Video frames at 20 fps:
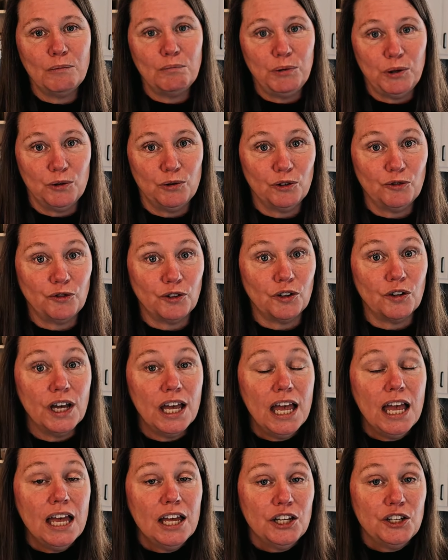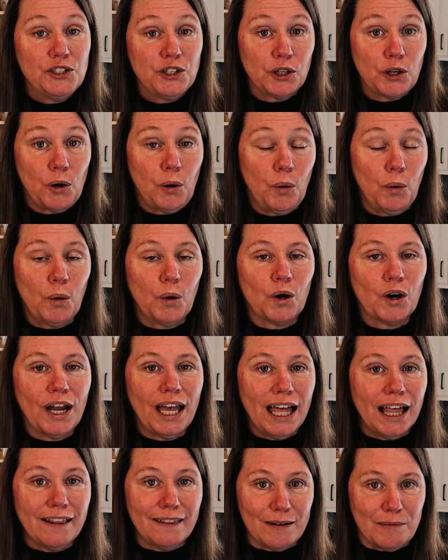beautiful decor
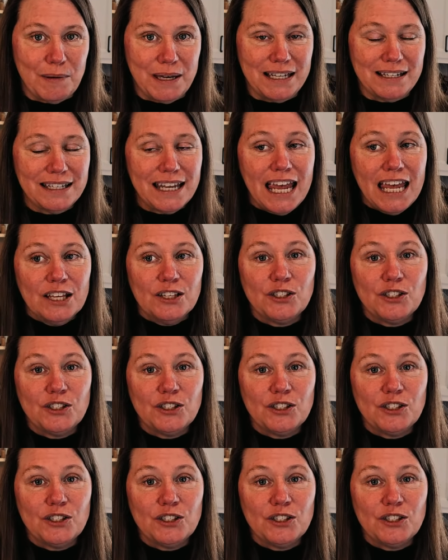element.